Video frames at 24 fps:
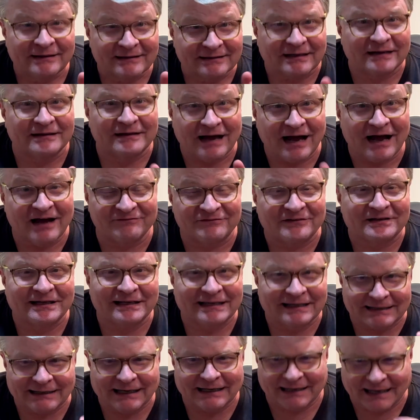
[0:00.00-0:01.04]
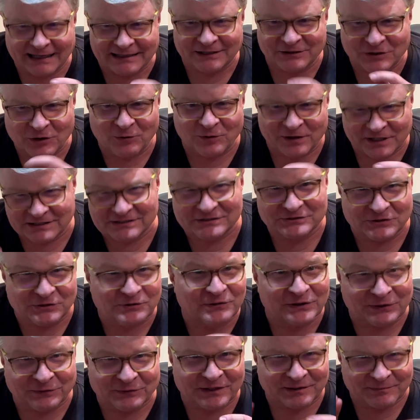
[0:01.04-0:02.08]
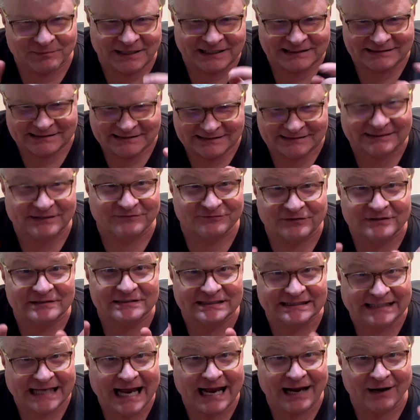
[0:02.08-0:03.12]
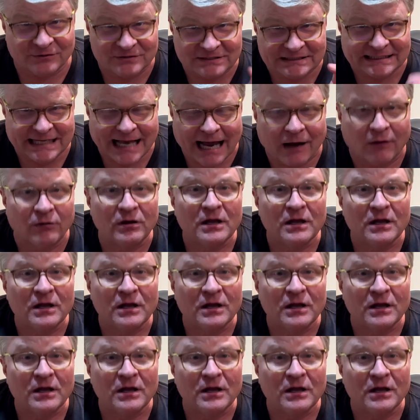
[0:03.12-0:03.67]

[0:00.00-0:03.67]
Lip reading: cacophony, and I kind of know what it's doing when it makes these different sounds now.